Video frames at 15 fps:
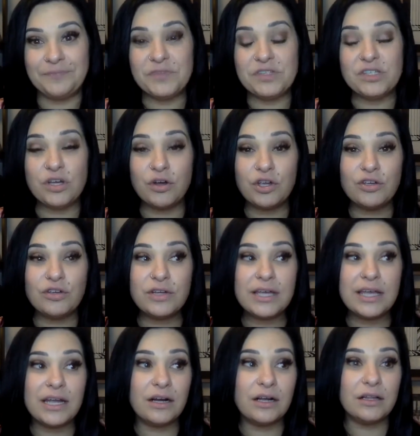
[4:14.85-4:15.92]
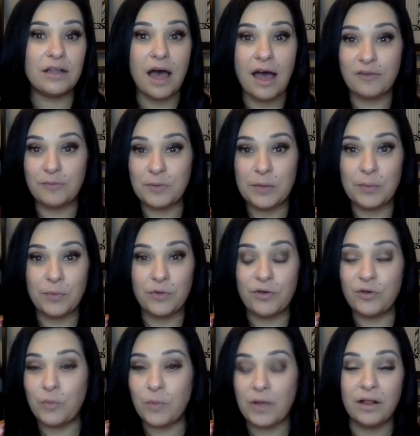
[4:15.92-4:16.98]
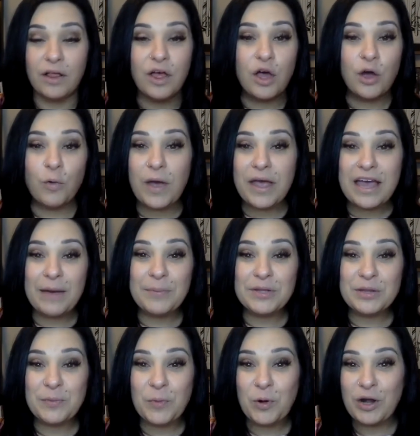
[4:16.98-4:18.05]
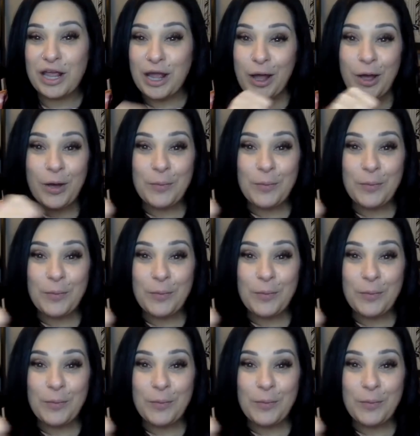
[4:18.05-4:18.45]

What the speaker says: So you'll hear a lot of people who will wake up in the morning,